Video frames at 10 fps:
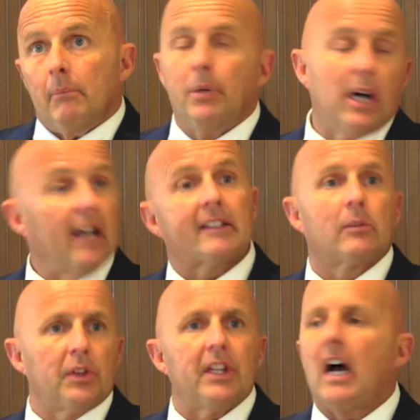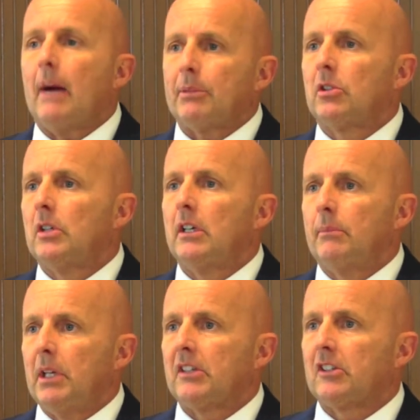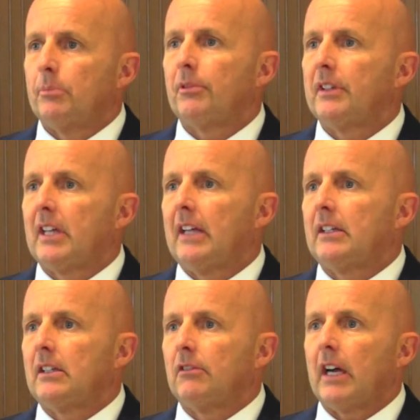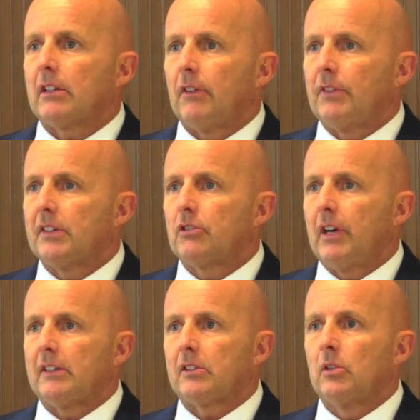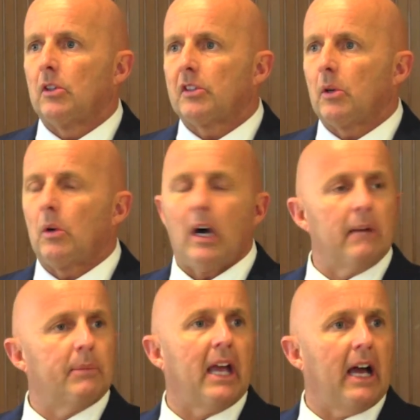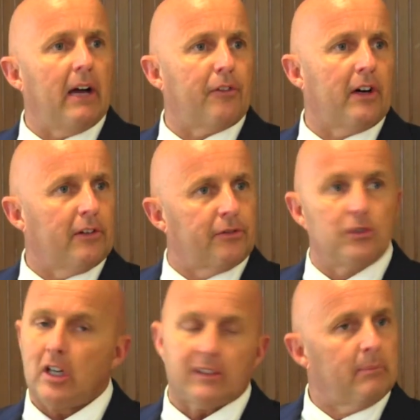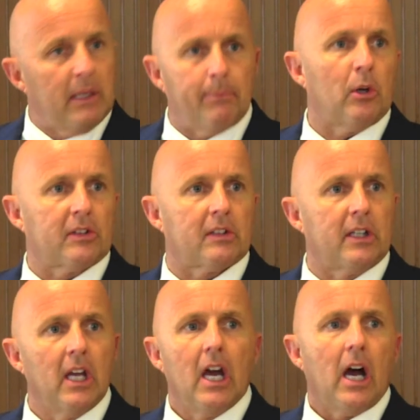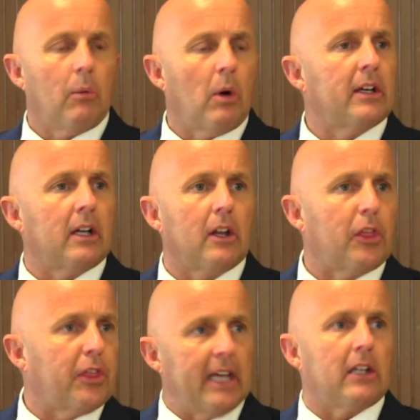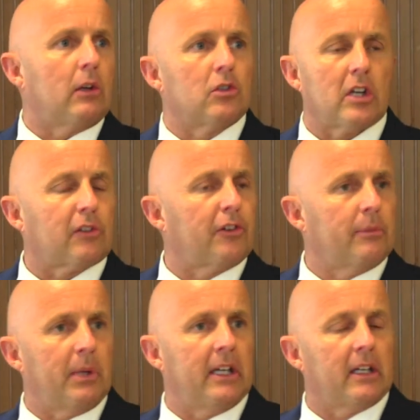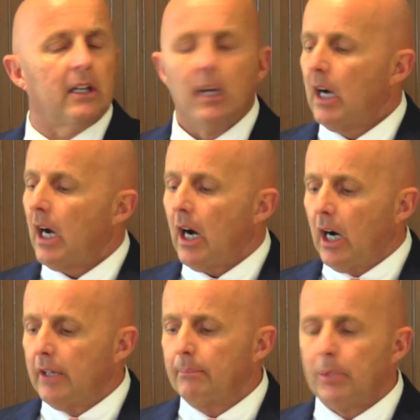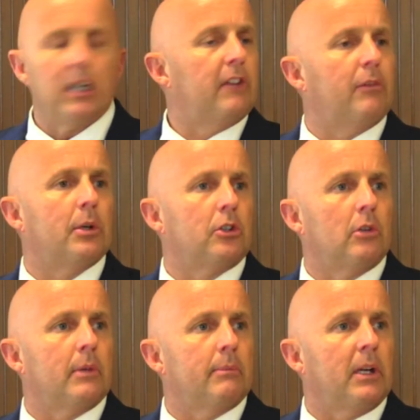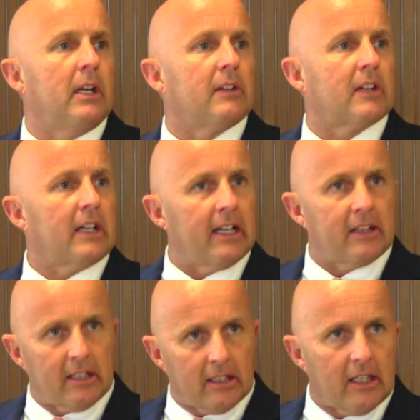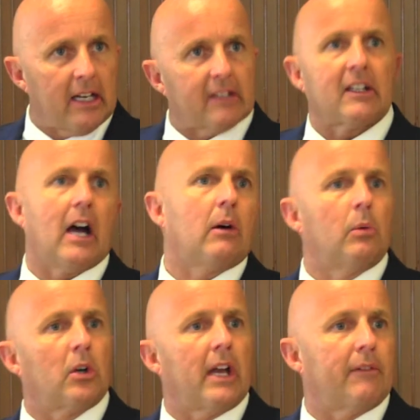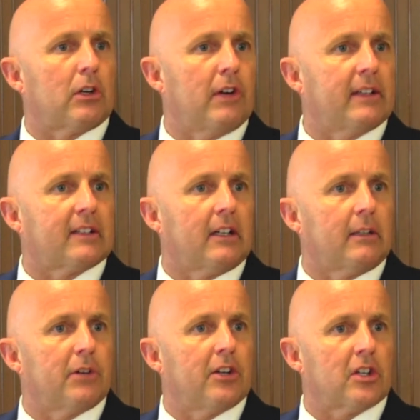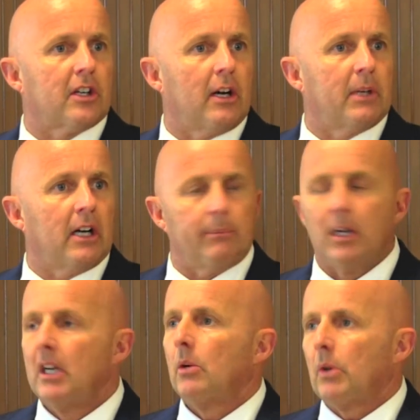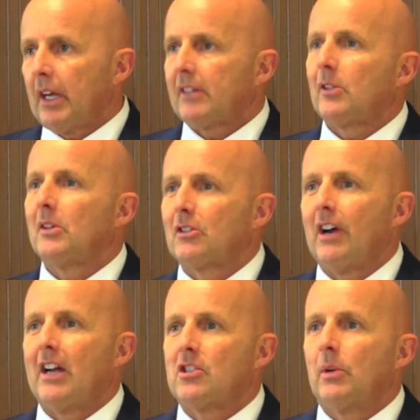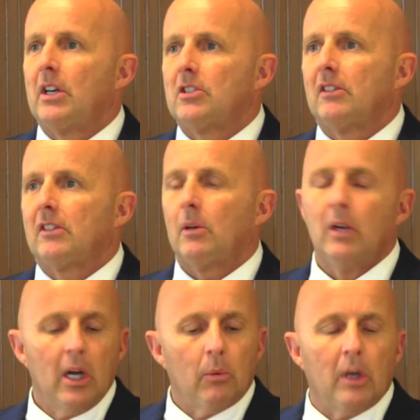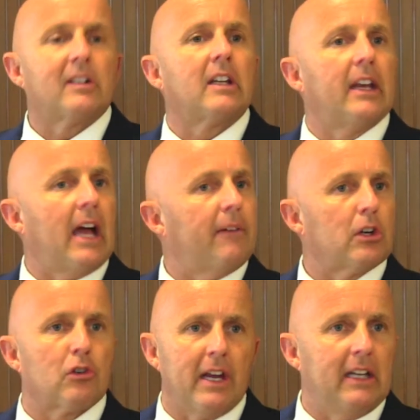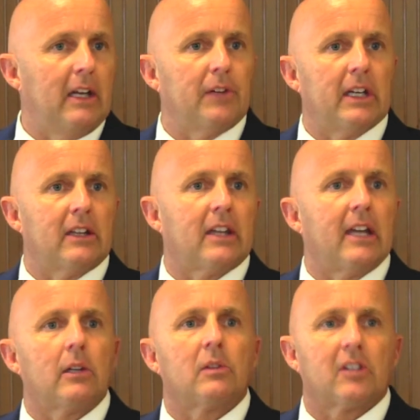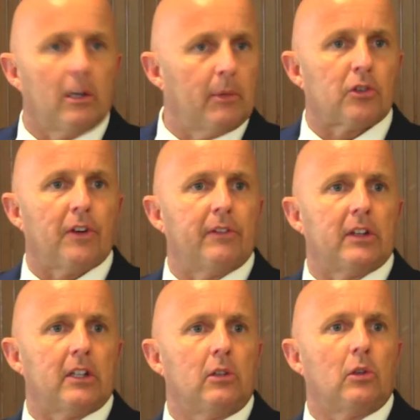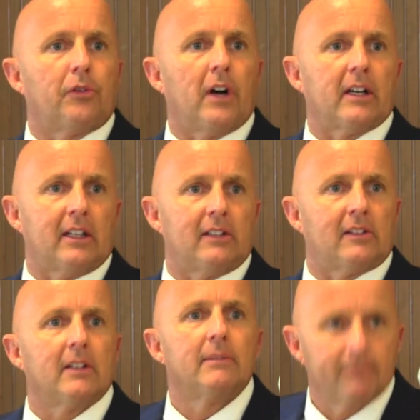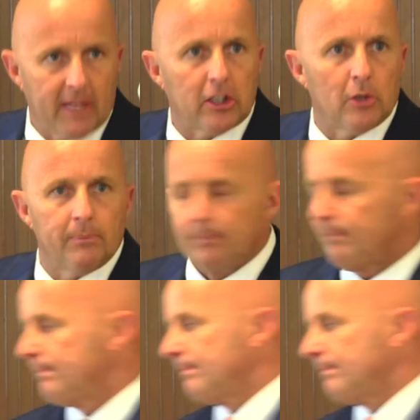blessed with the opportunity to be the superintendent director of this great school. So on behalf of just me personally, I want to thank you just for being unbelievable human beings. And I think in the next hour we're going to have a great celebration coming up with our students' graduation. So once again, have a great evening and thank you so much for everything you do for our kids. Thank you.